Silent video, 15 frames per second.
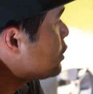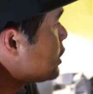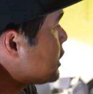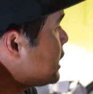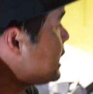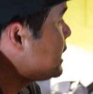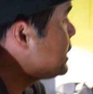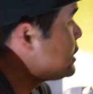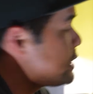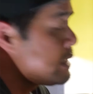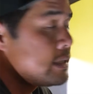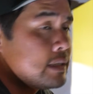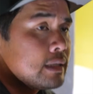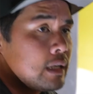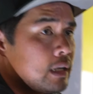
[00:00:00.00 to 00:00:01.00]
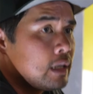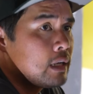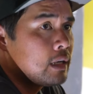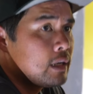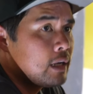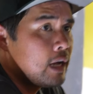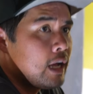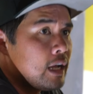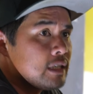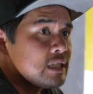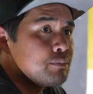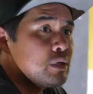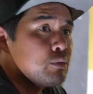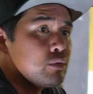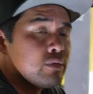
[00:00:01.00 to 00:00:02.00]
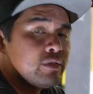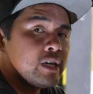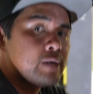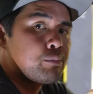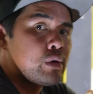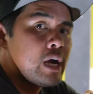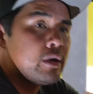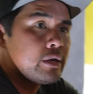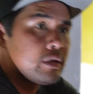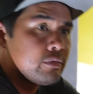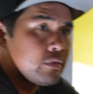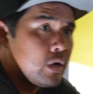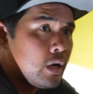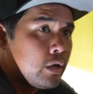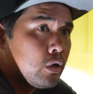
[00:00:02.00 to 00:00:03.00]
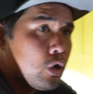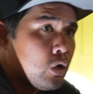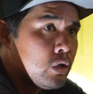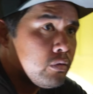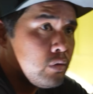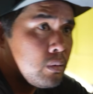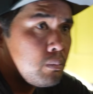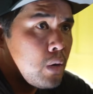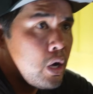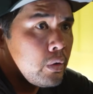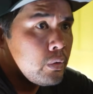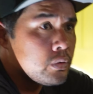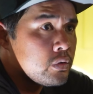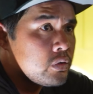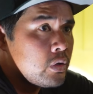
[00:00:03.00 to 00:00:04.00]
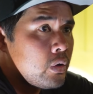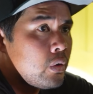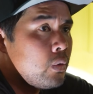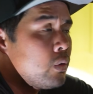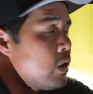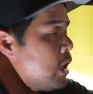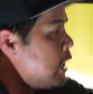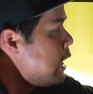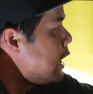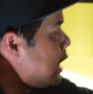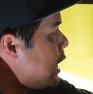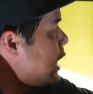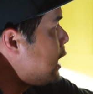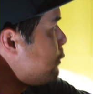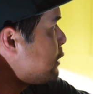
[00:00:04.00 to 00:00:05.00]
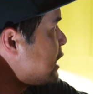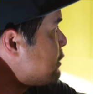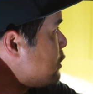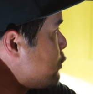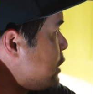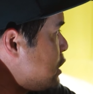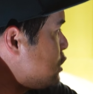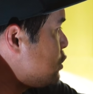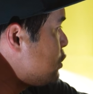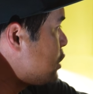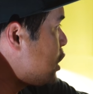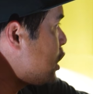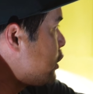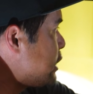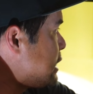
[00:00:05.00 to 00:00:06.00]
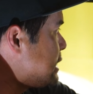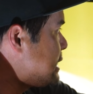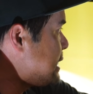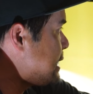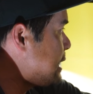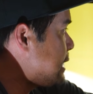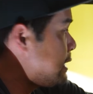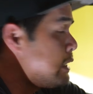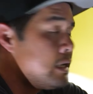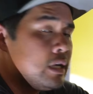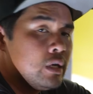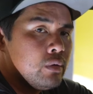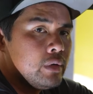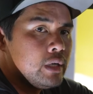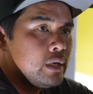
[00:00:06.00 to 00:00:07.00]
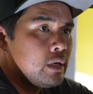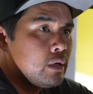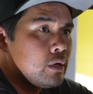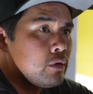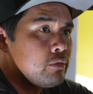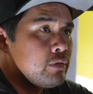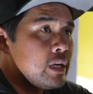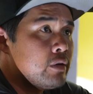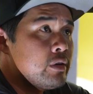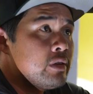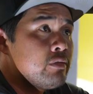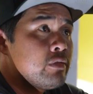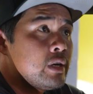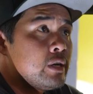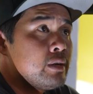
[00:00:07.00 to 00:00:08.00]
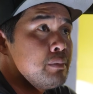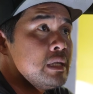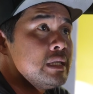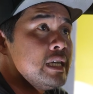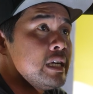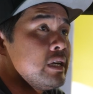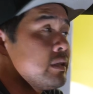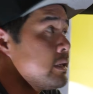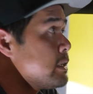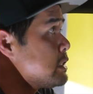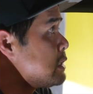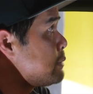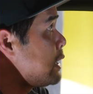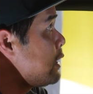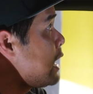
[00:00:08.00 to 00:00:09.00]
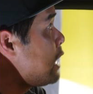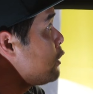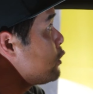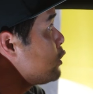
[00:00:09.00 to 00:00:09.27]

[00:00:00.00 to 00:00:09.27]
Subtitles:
our cage is something we're very proud of on all of our models. So whenever we do the R&D, we are very, very meticulous about how